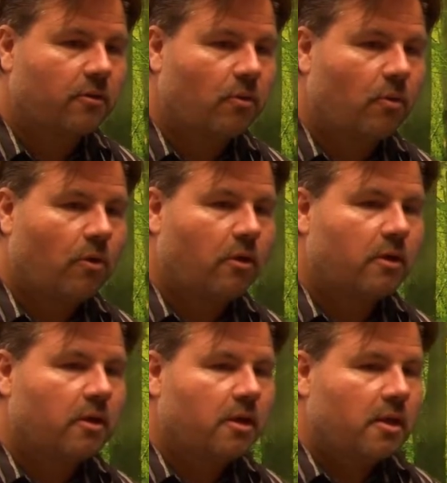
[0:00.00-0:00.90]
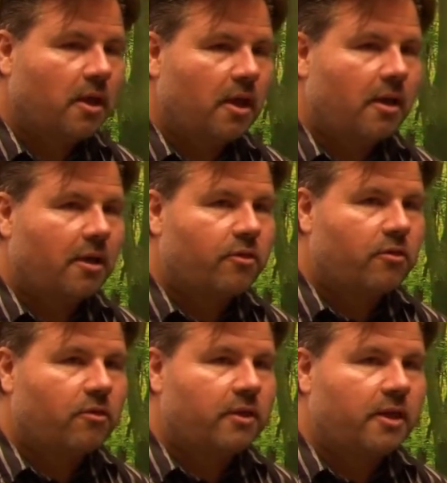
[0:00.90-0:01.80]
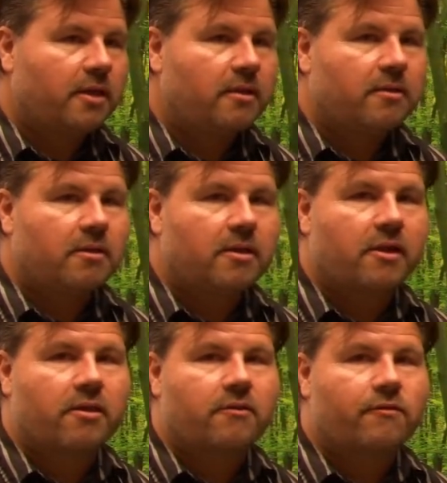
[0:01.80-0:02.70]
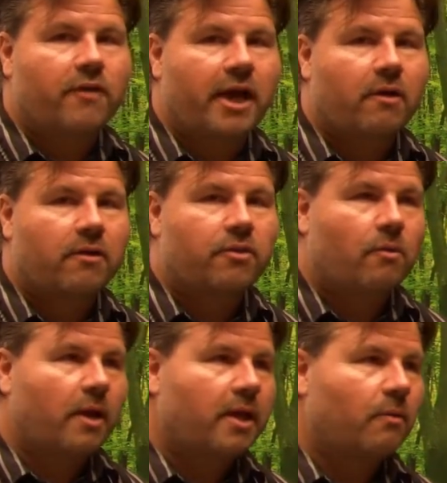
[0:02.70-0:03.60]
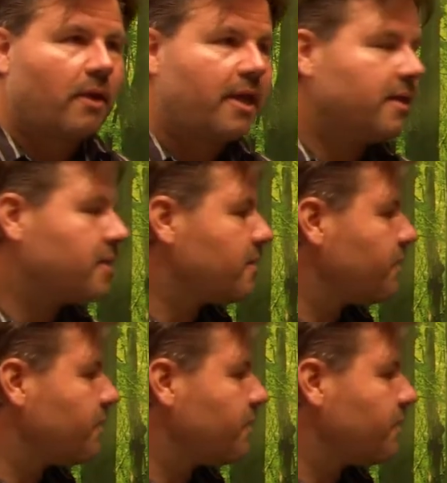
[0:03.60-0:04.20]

or it certainly doesn't fire at the right rate.